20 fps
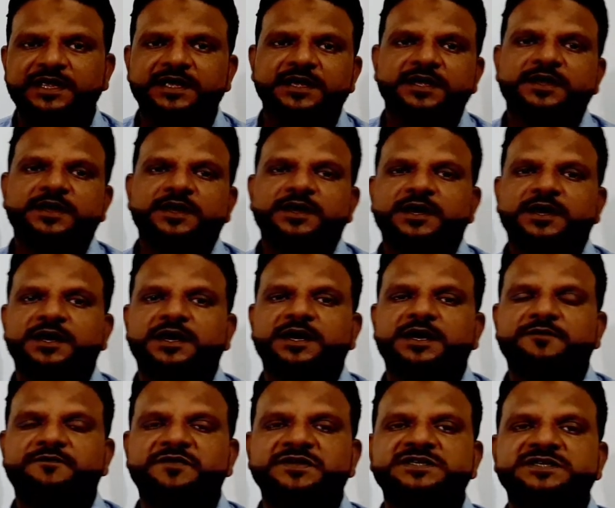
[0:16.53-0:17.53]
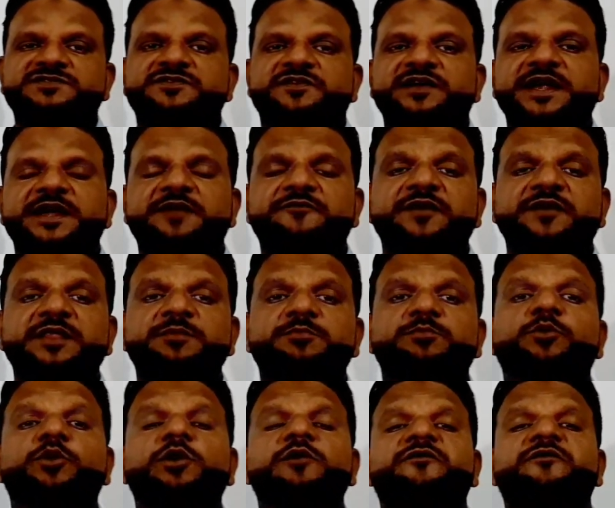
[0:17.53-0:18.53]
which is related
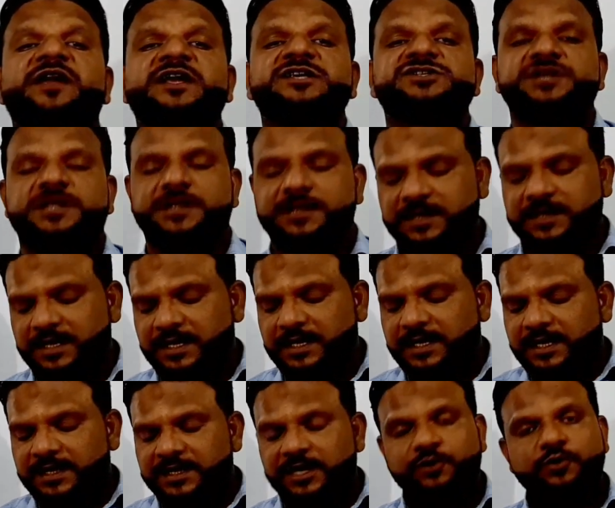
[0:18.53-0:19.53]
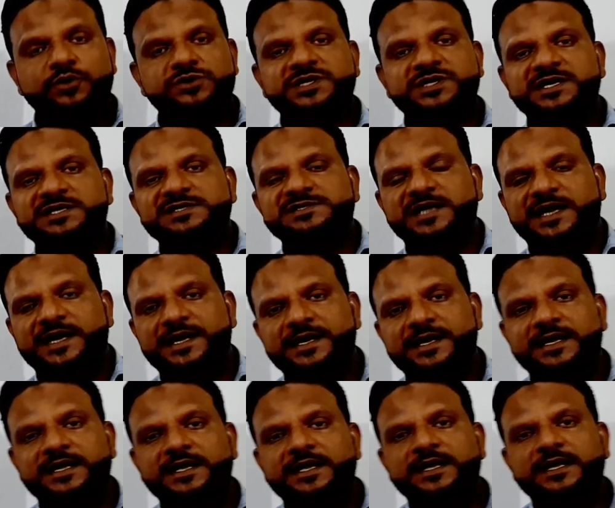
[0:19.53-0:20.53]
with mole fraction. The question is
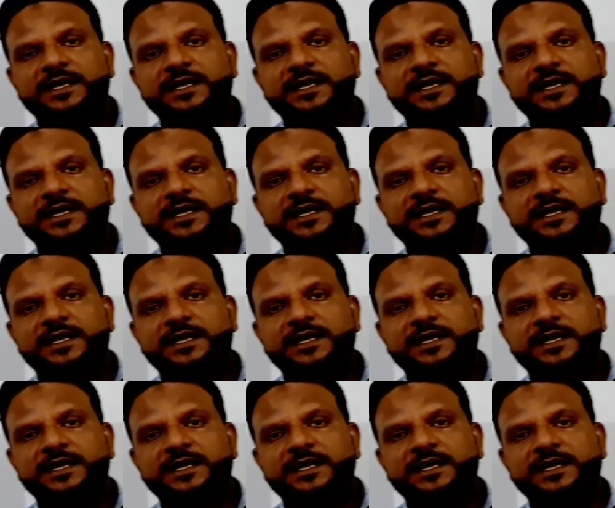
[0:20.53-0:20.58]
that